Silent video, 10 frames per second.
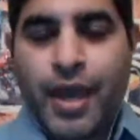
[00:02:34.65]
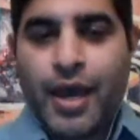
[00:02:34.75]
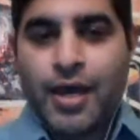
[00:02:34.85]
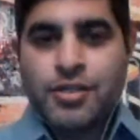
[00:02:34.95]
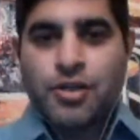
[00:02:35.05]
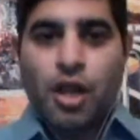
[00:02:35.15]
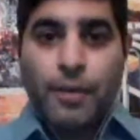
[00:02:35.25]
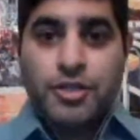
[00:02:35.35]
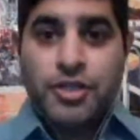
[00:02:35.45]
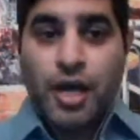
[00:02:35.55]
And All
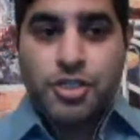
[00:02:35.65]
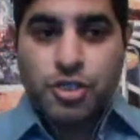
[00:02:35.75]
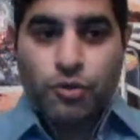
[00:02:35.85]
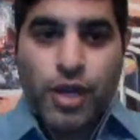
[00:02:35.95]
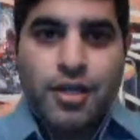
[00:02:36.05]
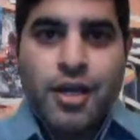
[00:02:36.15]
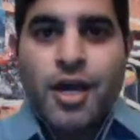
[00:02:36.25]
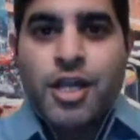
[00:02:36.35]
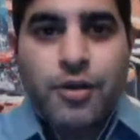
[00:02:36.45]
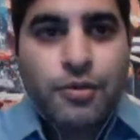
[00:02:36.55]
About Jazz is
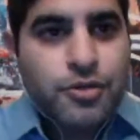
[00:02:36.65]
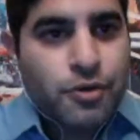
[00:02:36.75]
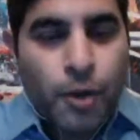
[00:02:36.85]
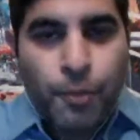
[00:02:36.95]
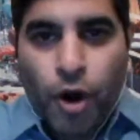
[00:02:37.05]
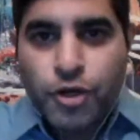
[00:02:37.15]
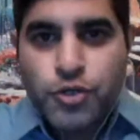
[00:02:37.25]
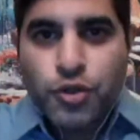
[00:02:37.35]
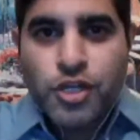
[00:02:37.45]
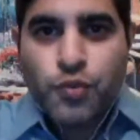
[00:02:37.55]
they are
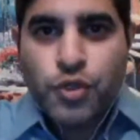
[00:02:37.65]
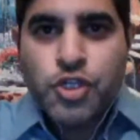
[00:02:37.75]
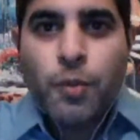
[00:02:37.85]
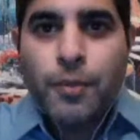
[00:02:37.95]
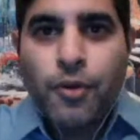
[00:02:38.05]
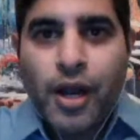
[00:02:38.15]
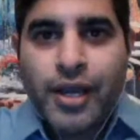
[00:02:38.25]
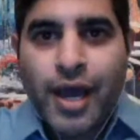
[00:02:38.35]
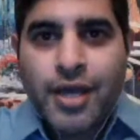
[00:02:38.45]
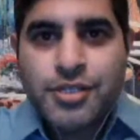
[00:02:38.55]
partners with us with so many
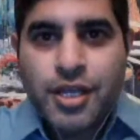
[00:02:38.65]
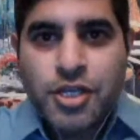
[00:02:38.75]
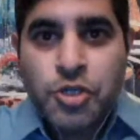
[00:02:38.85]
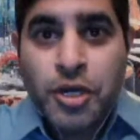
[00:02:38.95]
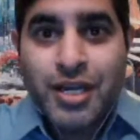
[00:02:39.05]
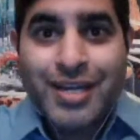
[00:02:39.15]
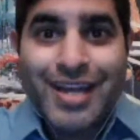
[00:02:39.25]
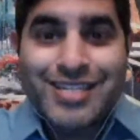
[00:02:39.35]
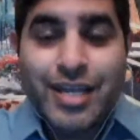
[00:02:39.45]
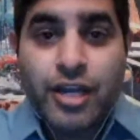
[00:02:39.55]
broadcasts, and they started in
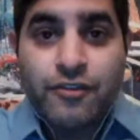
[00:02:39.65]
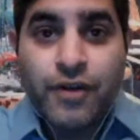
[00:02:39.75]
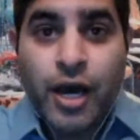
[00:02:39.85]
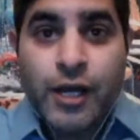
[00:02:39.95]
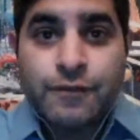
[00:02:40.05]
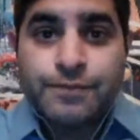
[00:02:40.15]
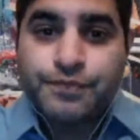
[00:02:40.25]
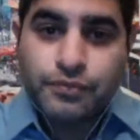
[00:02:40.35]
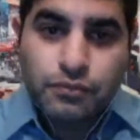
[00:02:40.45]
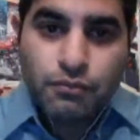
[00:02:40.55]
1995.
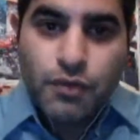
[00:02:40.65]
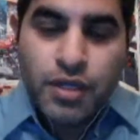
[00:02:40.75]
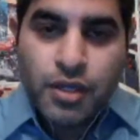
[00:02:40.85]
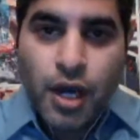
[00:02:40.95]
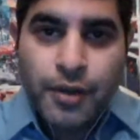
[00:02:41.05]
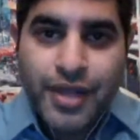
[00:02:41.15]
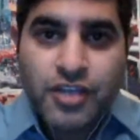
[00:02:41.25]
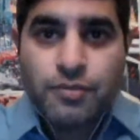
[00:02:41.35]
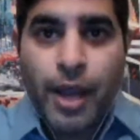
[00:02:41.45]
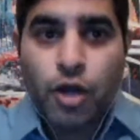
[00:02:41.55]

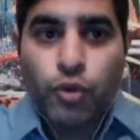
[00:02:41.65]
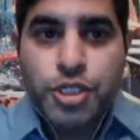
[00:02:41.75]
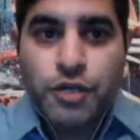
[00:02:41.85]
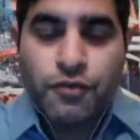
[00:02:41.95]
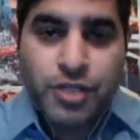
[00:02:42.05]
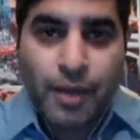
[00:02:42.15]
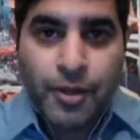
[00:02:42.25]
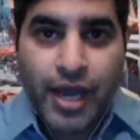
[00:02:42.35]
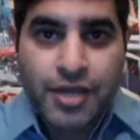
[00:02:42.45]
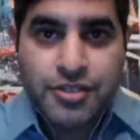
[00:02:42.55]
Thanks to Michael Ritchie for
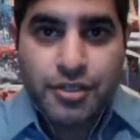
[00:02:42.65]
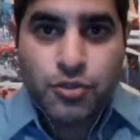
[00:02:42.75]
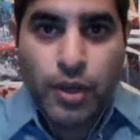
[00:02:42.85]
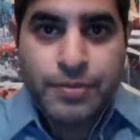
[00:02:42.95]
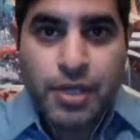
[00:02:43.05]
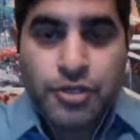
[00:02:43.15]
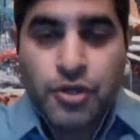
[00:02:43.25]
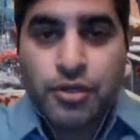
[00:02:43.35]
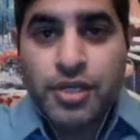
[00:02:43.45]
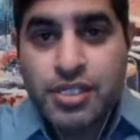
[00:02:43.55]
simulcasting these websites
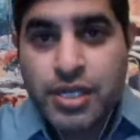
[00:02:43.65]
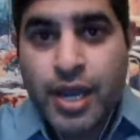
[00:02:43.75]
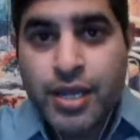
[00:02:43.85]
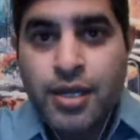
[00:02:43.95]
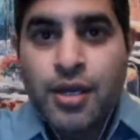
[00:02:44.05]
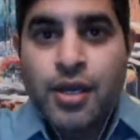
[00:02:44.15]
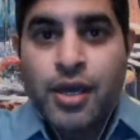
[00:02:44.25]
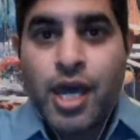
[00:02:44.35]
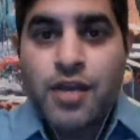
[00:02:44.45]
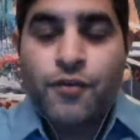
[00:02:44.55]
on his site.
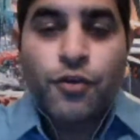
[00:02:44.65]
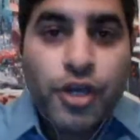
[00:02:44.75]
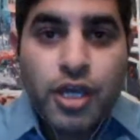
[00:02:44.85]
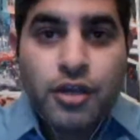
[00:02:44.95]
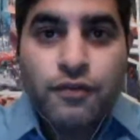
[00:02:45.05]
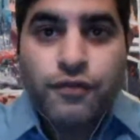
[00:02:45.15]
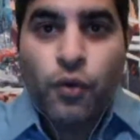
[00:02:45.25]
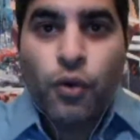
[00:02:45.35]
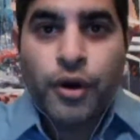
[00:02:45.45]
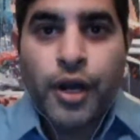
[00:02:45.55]
And if you're looking
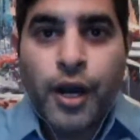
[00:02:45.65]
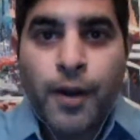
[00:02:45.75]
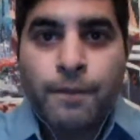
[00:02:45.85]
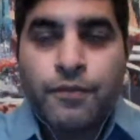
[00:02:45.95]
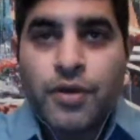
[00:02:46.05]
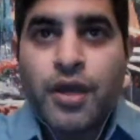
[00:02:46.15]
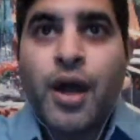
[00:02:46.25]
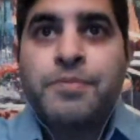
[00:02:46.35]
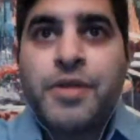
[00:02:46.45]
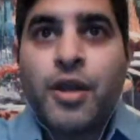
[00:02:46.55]
for an
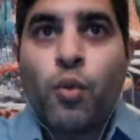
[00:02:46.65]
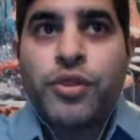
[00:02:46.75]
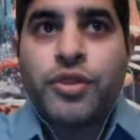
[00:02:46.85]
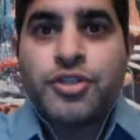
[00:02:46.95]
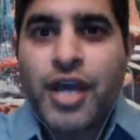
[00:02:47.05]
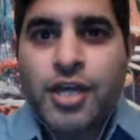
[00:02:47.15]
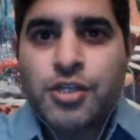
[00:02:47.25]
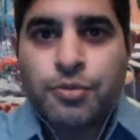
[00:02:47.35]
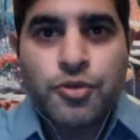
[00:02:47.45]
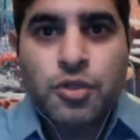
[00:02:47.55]
update on what the jazz
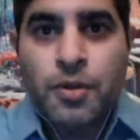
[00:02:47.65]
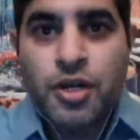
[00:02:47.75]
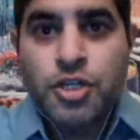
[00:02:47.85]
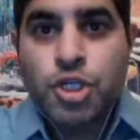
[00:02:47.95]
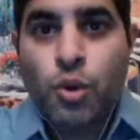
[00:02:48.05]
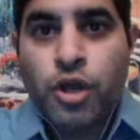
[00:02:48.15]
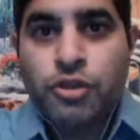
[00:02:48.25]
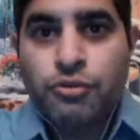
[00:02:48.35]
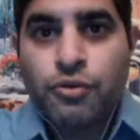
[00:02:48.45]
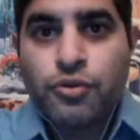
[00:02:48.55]
and blues community is going
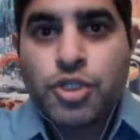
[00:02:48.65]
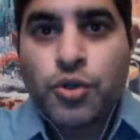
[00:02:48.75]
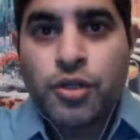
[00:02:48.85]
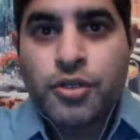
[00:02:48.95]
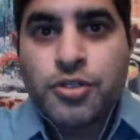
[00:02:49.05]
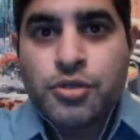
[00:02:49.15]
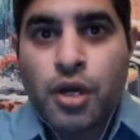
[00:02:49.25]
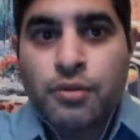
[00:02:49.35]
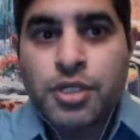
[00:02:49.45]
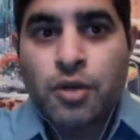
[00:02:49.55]
through during this
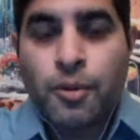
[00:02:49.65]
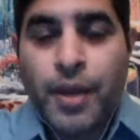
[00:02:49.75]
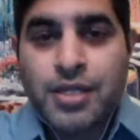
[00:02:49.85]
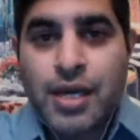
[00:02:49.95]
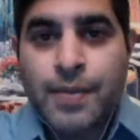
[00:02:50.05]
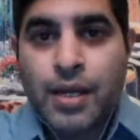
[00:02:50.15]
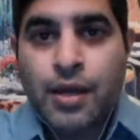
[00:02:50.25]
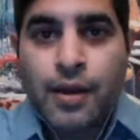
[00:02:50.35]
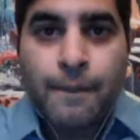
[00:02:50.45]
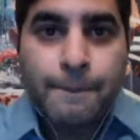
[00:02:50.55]
terrible pandemic,
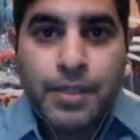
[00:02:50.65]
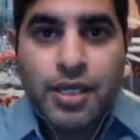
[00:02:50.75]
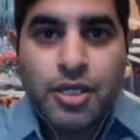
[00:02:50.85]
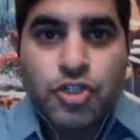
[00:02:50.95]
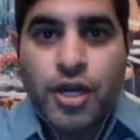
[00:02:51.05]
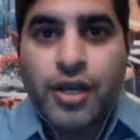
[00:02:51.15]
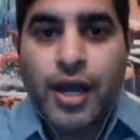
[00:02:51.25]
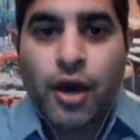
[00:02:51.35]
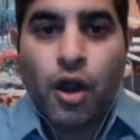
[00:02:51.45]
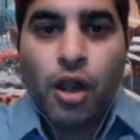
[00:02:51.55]
please check
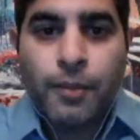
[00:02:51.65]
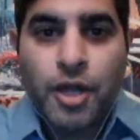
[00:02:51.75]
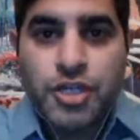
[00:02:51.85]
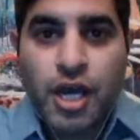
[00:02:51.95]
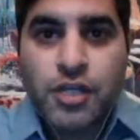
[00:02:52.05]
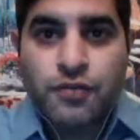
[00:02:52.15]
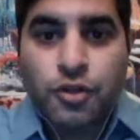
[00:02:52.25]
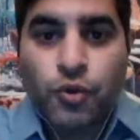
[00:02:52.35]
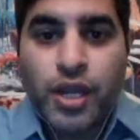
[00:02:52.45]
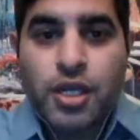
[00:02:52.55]
out All About Jazz for
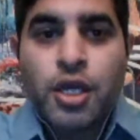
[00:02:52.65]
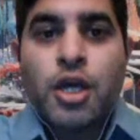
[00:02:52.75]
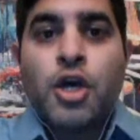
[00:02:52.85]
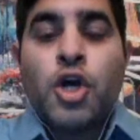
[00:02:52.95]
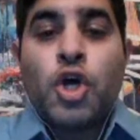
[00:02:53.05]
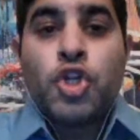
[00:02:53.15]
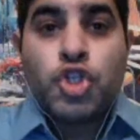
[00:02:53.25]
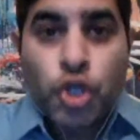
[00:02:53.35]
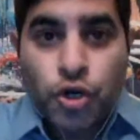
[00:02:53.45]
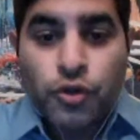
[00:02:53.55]
the great
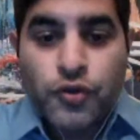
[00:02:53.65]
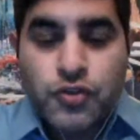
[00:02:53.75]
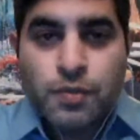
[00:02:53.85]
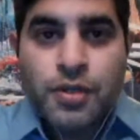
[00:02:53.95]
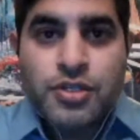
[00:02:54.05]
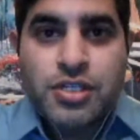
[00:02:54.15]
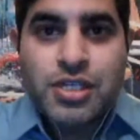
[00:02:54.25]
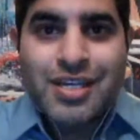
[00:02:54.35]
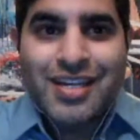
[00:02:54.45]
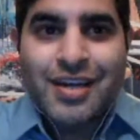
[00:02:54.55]
journalism to
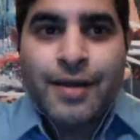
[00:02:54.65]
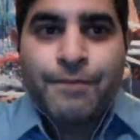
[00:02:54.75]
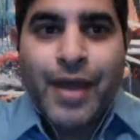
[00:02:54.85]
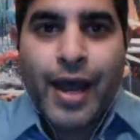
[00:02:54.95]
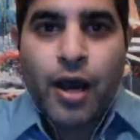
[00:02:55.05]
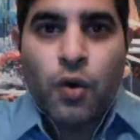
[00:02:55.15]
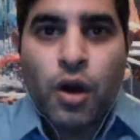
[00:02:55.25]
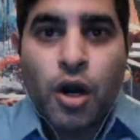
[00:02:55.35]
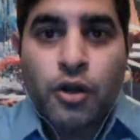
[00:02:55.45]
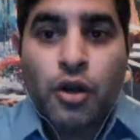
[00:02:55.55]
see how
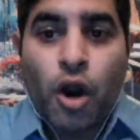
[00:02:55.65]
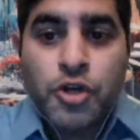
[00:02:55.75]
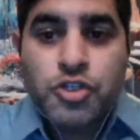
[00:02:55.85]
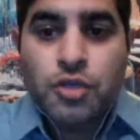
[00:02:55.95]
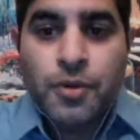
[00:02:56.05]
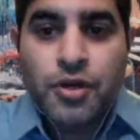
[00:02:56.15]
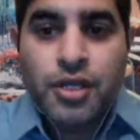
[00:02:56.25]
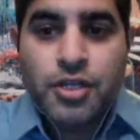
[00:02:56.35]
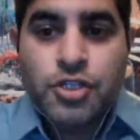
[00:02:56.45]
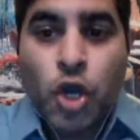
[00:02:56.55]
our arts
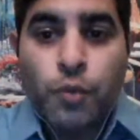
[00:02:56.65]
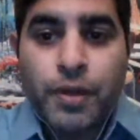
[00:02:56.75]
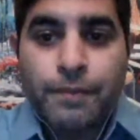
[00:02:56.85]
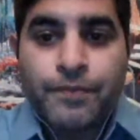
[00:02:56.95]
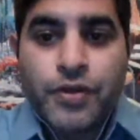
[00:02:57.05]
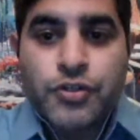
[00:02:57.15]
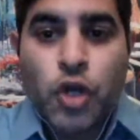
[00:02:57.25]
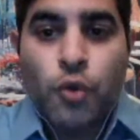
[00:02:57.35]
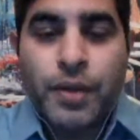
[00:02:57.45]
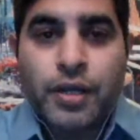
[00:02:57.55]
community is coping
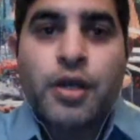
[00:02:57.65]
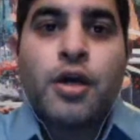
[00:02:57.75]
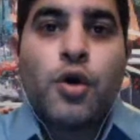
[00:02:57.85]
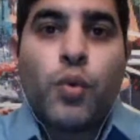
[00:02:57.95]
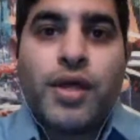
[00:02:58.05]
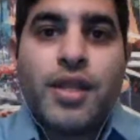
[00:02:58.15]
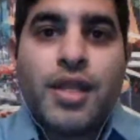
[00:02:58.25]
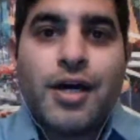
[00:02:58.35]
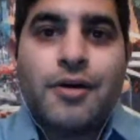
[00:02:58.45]
with